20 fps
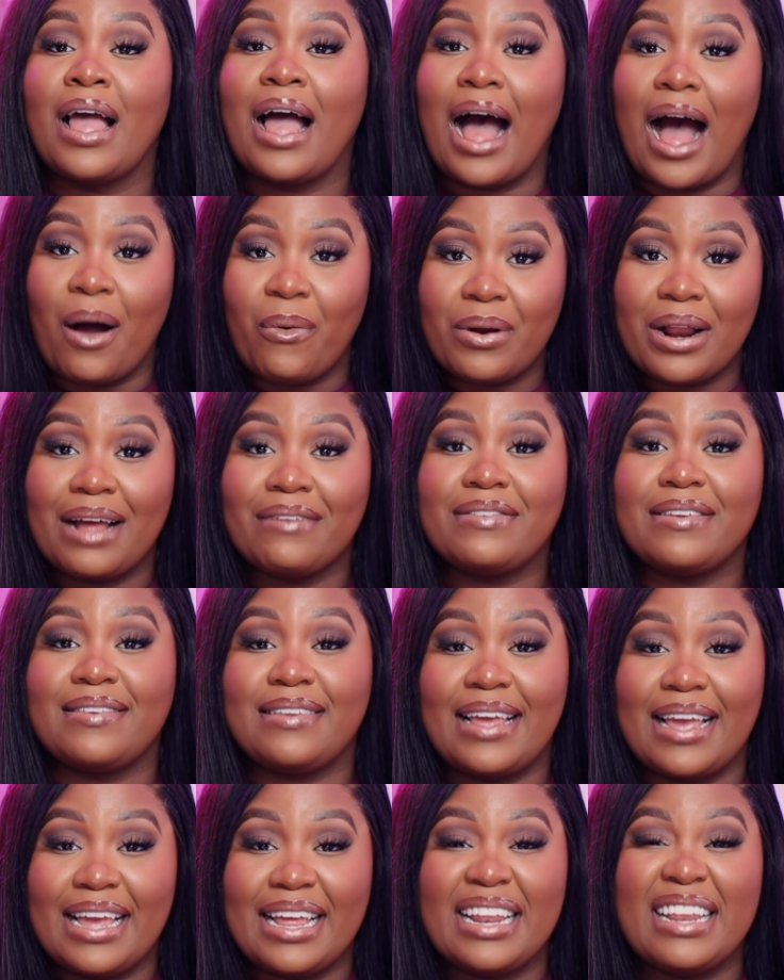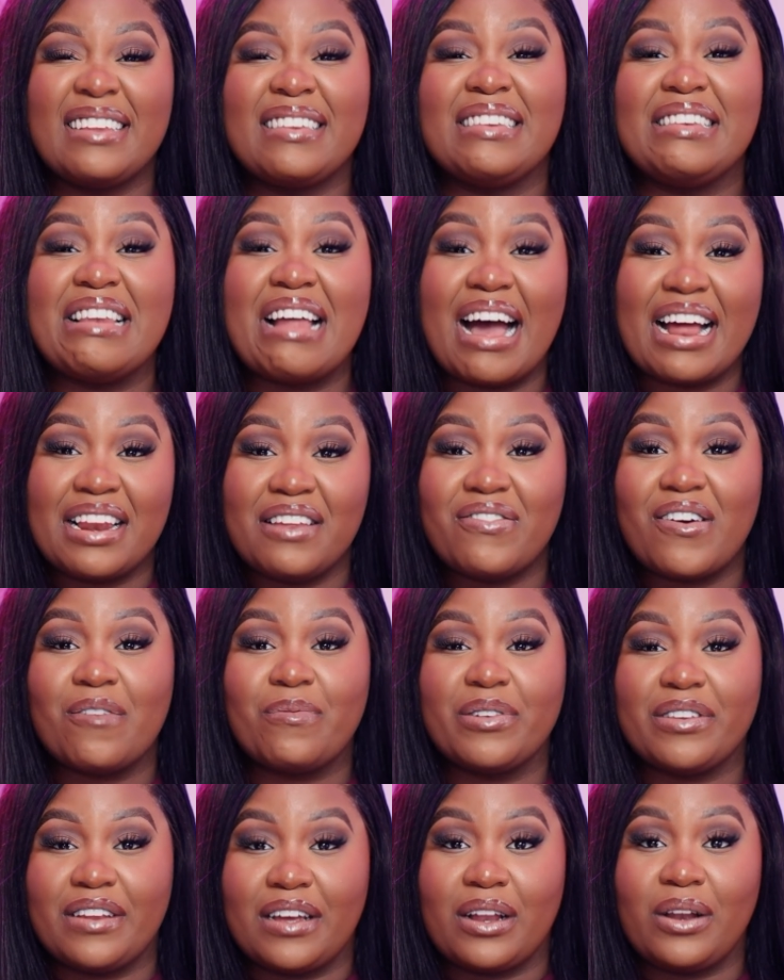I would have to say it is
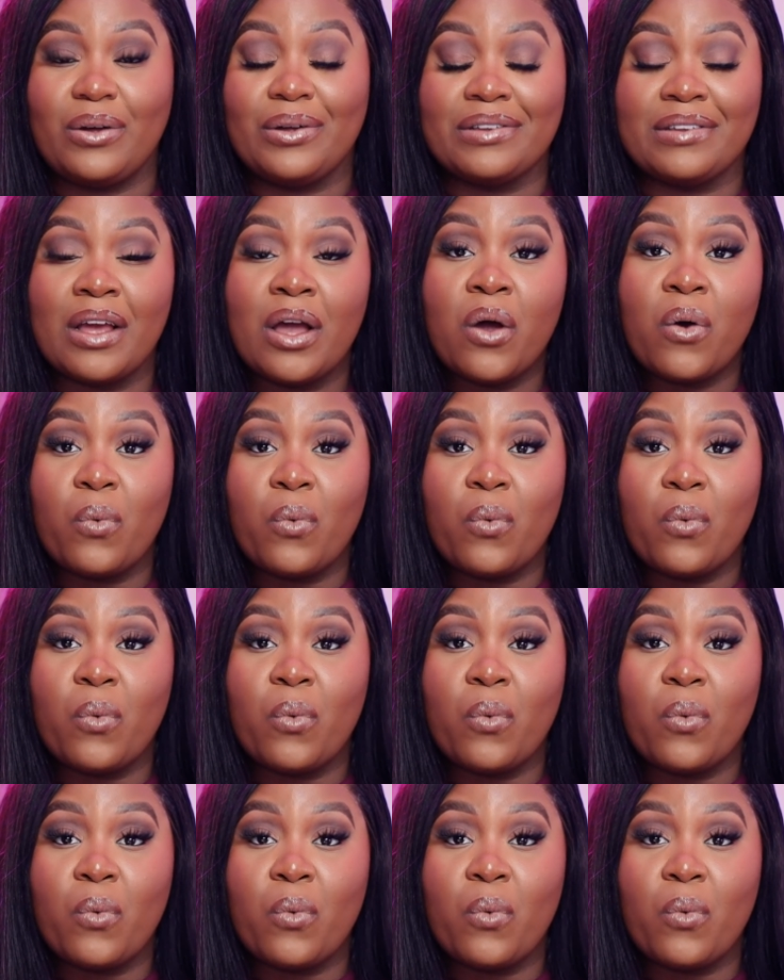95% close,